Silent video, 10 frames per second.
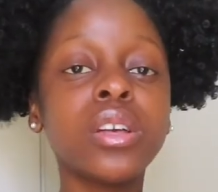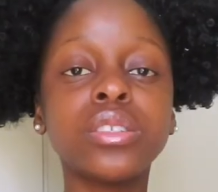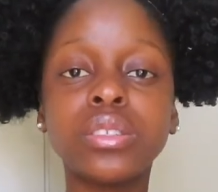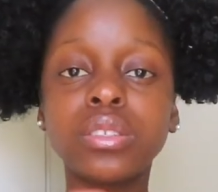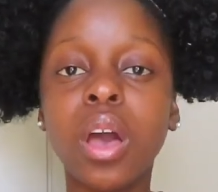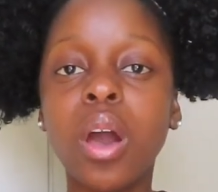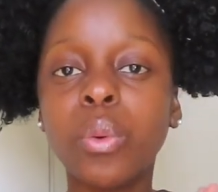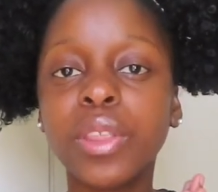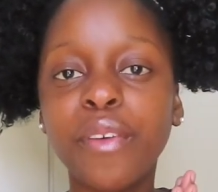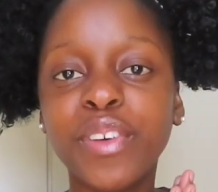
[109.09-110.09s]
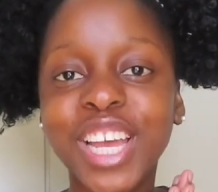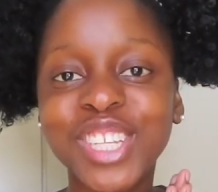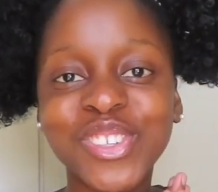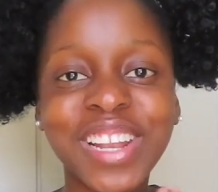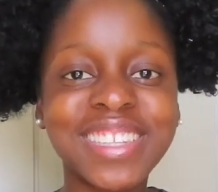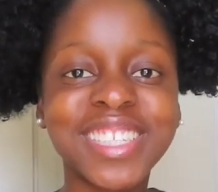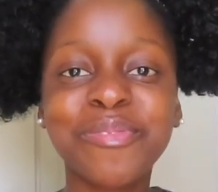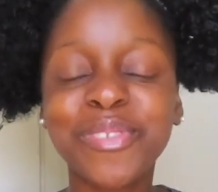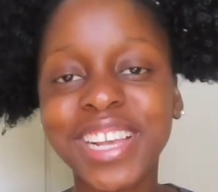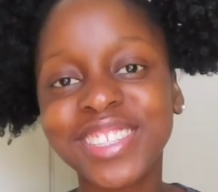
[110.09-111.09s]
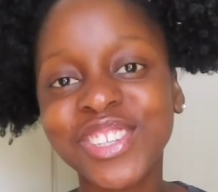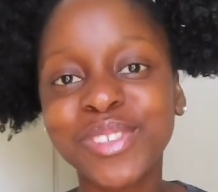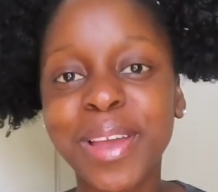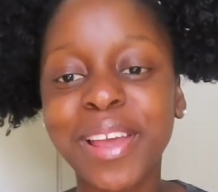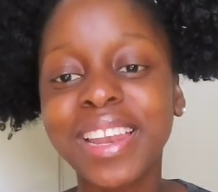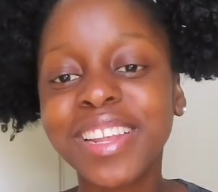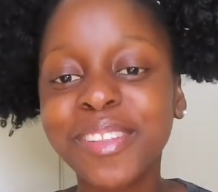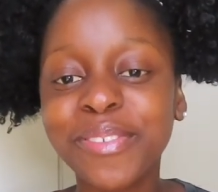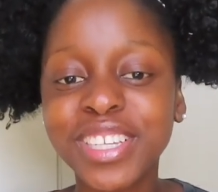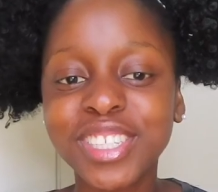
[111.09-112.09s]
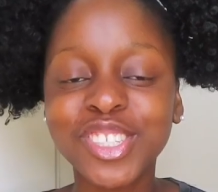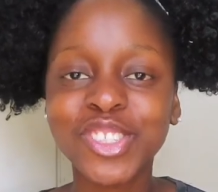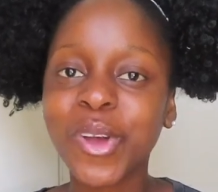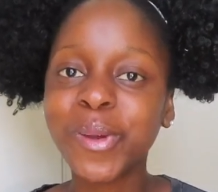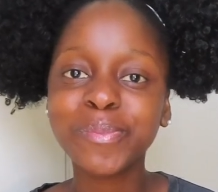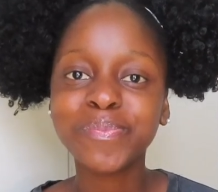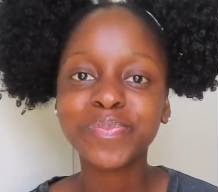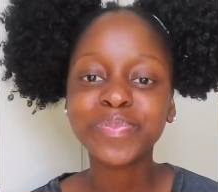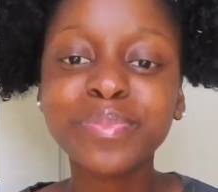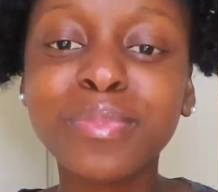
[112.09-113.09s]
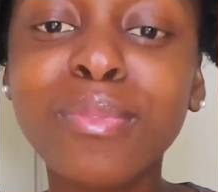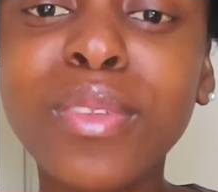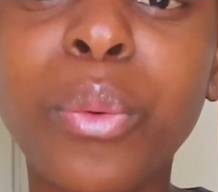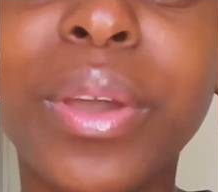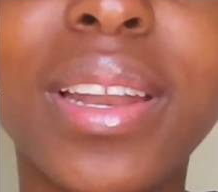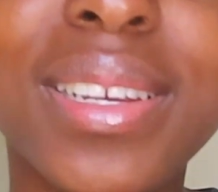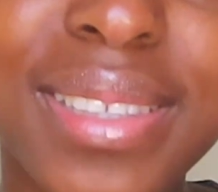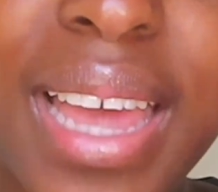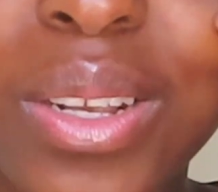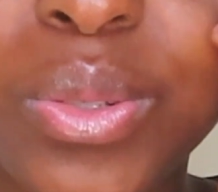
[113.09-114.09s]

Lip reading: So without further ado, let's jump right into my little fashion show. We're gonna start